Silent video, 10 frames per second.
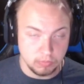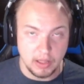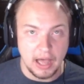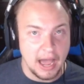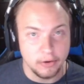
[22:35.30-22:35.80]

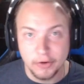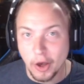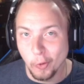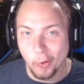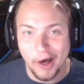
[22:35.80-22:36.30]
I don't
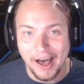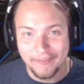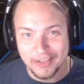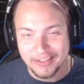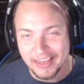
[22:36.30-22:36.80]
know. We'll have
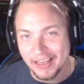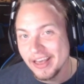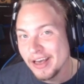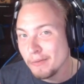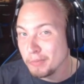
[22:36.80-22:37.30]
to see.
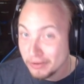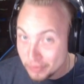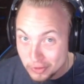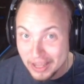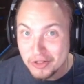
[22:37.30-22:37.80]
But if
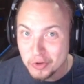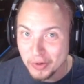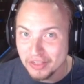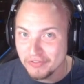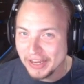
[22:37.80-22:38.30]
you did enjoy
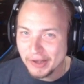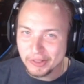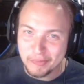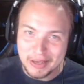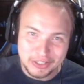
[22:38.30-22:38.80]
this video,
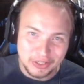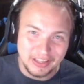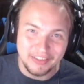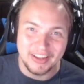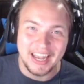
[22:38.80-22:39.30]
do make sure you
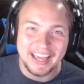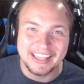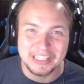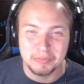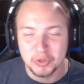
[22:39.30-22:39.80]
leave a like
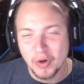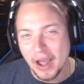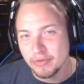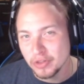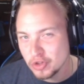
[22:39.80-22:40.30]
and
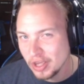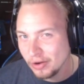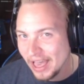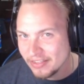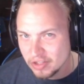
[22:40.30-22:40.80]
subscribe to the channel,
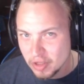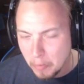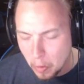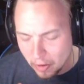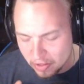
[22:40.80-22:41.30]
as the
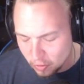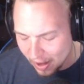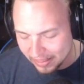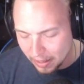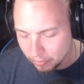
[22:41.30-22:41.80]
support is
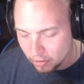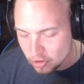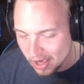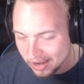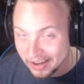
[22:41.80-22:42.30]
greatly
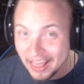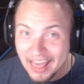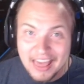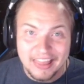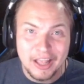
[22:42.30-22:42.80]
appreciated.
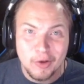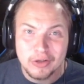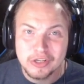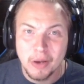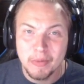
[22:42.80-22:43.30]
Thank you all
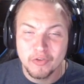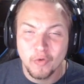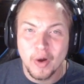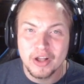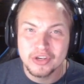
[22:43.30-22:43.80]
so much for
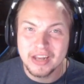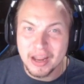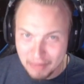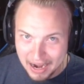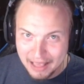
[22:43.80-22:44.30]
watching,
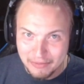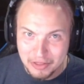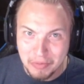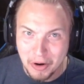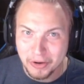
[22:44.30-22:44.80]
and my name is
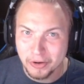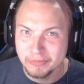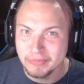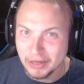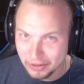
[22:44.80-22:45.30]
Parker,
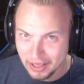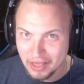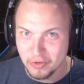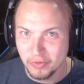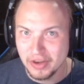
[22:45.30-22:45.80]
and I'll
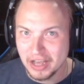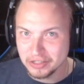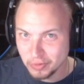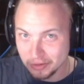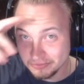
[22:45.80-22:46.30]
catch you in the
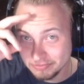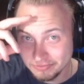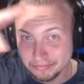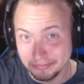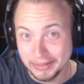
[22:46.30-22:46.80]
next one.
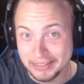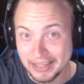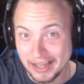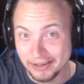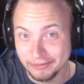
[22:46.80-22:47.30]
Peace
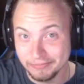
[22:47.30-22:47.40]
out.